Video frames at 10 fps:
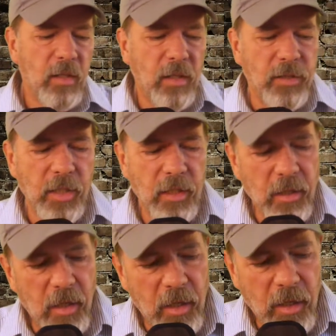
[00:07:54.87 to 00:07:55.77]
You
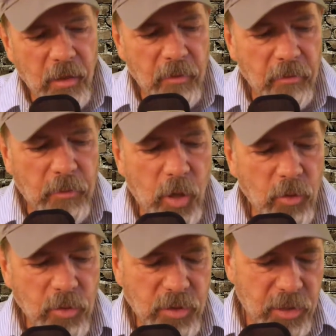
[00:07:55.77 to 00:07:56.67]
see,
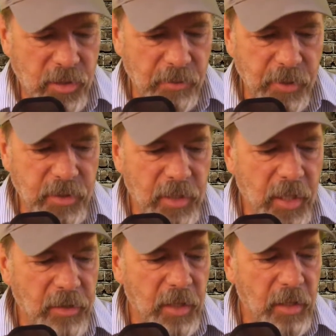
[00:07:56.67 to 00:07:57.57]
most simply
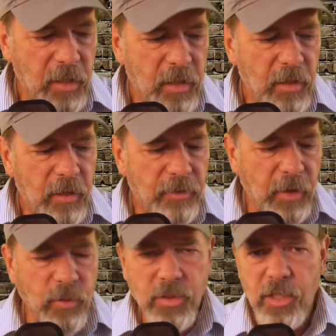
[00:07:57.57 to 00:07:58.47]
said that
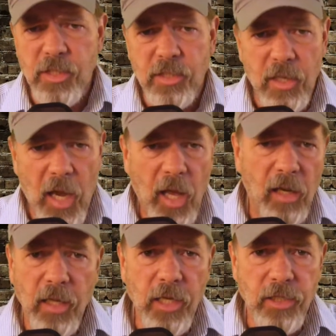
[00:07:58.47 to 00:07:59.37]
there was this
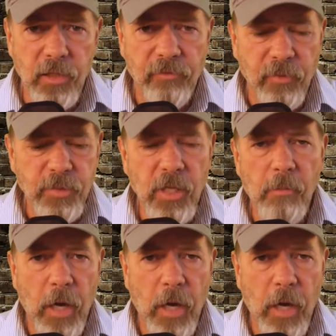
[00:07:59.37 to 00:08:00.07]
allegation from some